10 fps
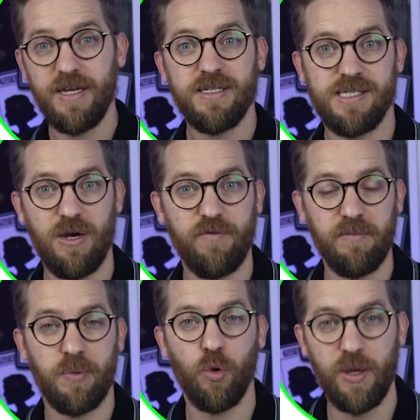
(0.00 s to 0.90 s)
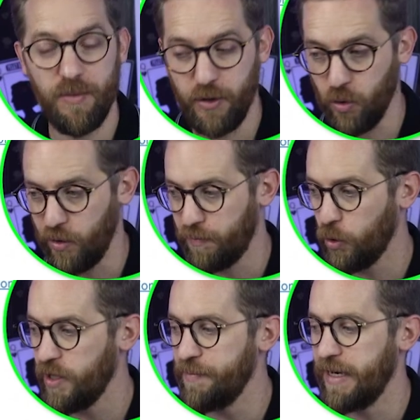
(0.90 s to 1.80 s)
self-employment or
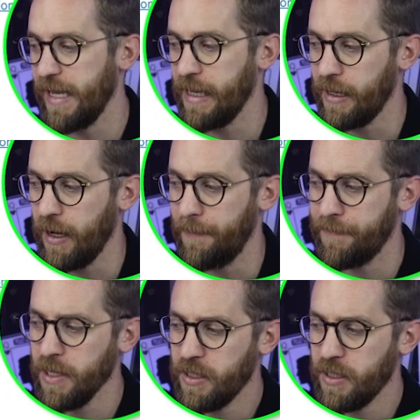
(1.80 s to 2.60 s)
employment income.